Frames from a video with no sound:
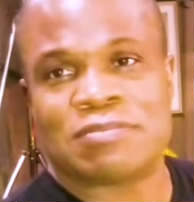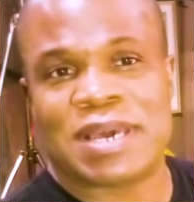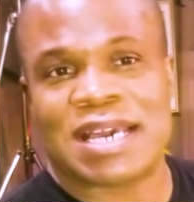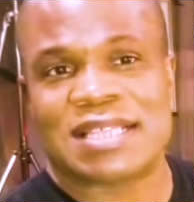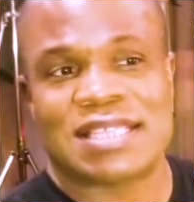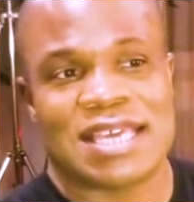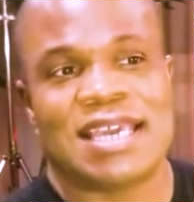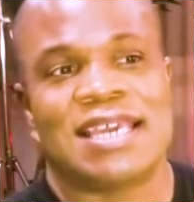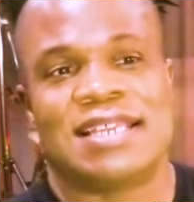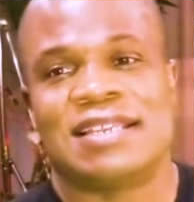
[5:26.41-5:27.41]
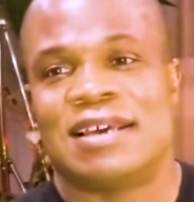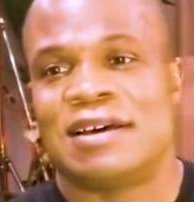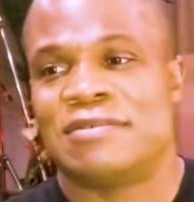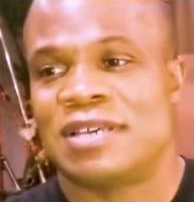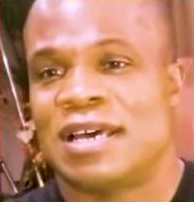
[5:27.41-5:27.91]
back then
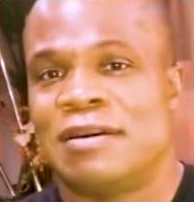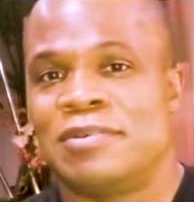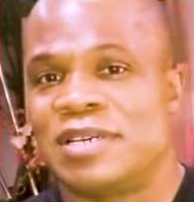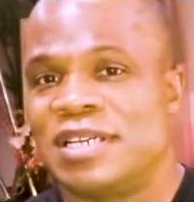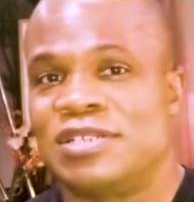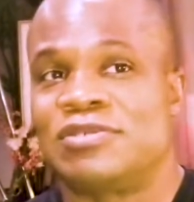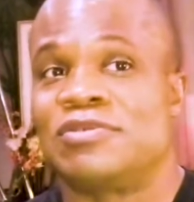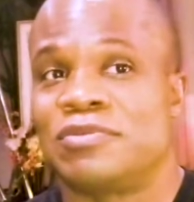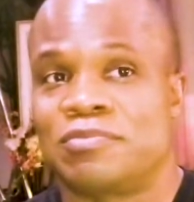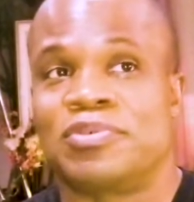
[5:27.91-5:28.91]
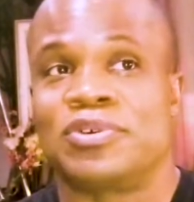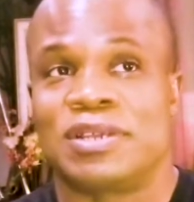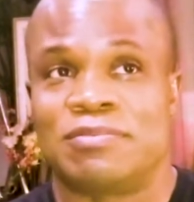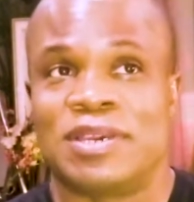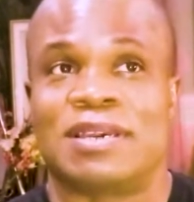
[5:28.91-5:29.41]
of the comic book industry were
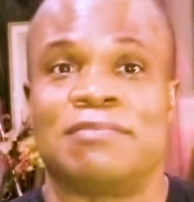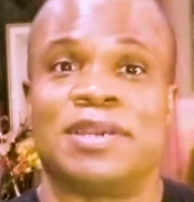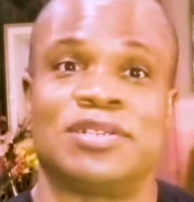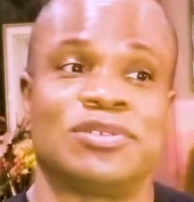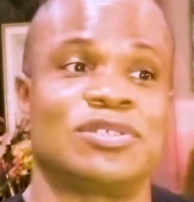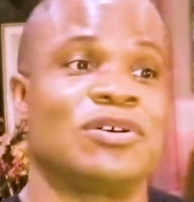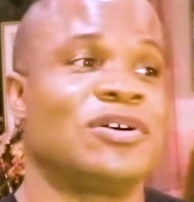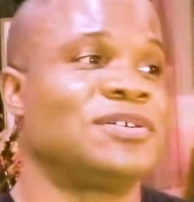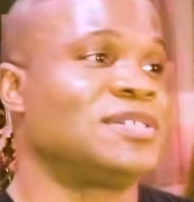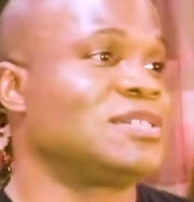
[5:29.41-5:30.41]
pretty big and major stars.